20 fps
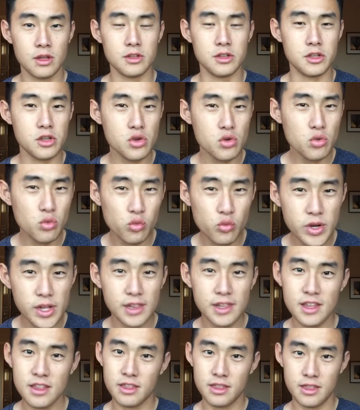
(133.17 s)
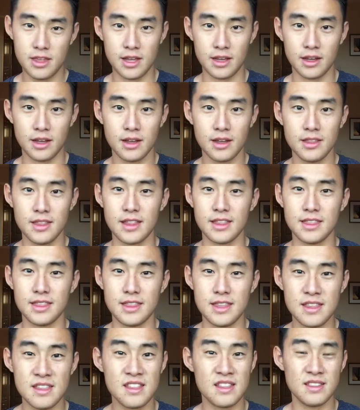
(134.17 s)
do you really think
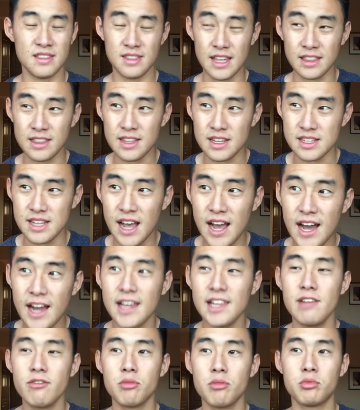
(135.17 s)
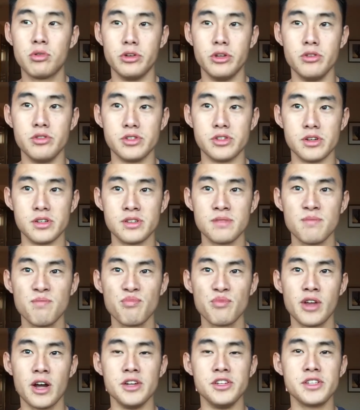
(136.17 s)
that these high-level producers
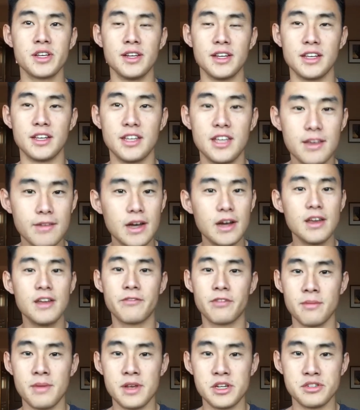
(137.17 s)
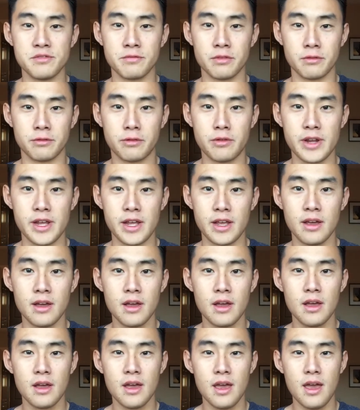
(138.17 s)
are just going to give out information for free
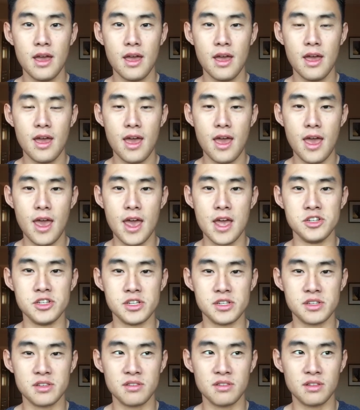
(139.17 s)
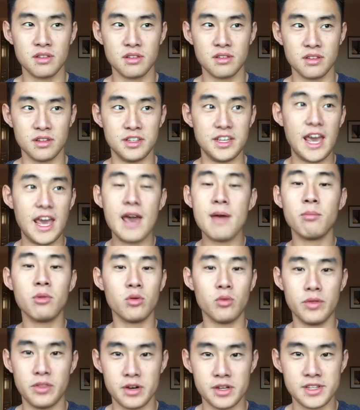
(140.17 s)
and just
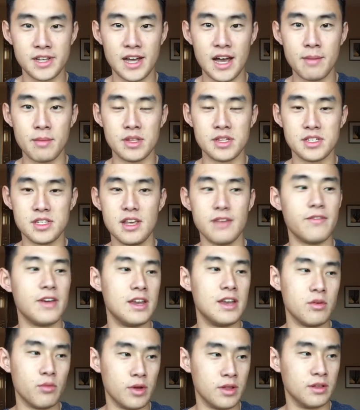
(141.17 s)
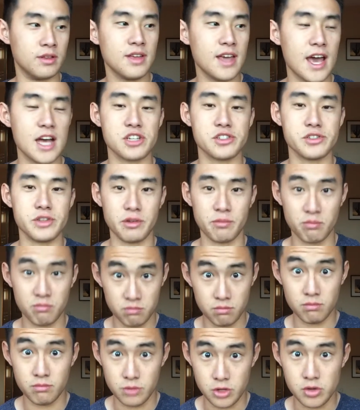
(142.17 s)
gamble with their time and see if anyone actually
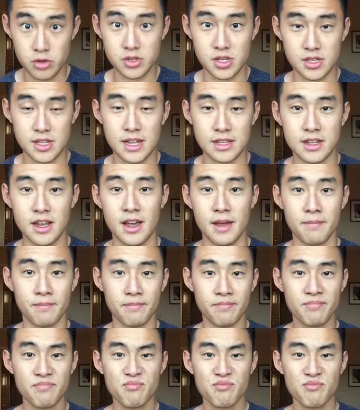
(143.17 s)
uses that time,